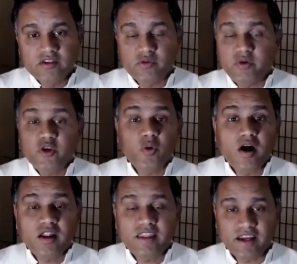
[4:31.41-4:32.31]
So we do
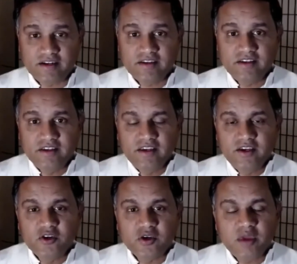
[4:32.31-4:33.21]
all that
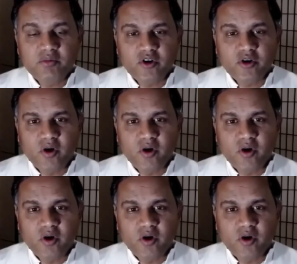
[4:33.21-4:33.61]
to keep our